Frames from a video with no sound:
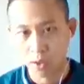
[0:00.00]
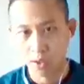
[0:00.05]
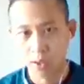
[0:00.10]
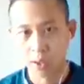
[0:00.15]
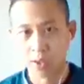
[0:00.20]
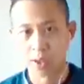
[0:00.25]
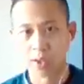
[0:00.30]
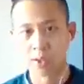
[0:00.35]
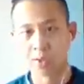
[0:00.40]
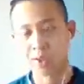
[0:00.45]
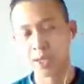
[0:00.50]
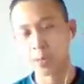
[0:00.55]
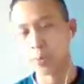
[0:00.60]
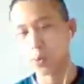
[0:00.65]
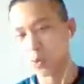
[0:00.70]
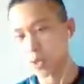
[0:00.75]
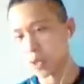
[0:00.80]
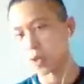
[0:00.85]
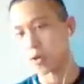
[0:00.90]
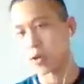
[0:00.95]
And the same
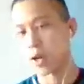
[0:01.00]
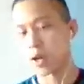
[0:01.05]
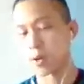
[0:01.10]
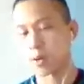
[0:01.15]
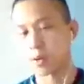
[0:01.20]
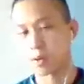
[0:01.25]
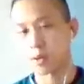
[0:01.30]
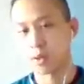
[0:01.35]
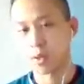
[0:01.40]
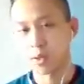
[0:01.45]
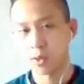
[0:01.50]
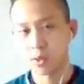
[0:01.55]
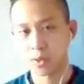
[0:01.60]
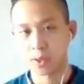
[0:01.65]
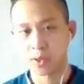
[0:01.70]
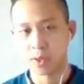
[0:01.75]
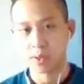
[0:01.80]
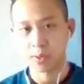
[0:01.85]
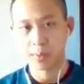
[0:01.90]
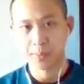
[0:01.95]
goes on the ground. So
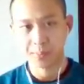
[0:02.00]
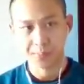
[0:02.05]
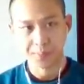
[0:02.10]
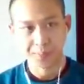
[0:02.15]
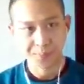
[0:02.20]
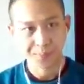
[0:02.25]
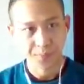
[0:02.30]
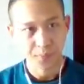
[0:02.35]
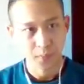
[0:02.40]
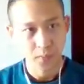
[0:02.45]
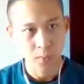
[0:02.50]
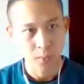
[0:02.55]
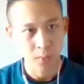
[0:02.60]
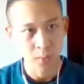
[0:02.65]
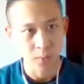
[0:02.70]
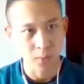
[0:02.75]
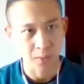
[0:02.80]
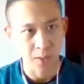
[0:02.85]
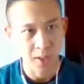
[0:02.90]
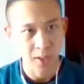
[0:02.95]
like,
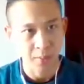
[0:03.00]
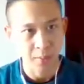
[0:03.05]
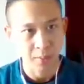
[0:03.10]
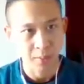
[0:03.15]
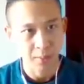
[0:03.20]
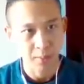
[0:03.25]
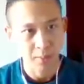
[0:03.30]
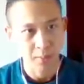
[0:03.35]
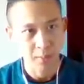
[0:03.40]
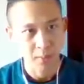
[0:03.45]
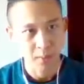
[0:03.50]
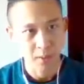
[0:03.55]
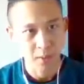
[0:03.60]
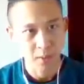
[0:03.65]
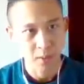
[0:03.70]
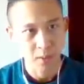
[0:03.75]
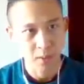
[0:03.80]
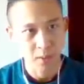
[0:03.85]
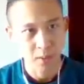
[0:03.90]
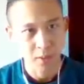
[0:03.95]
ooh, damn.
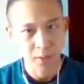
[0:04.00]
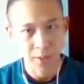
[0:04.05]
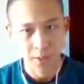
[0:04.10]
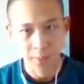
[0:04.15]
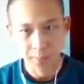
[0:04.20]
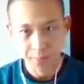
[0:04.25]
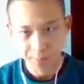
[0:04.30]
Okay.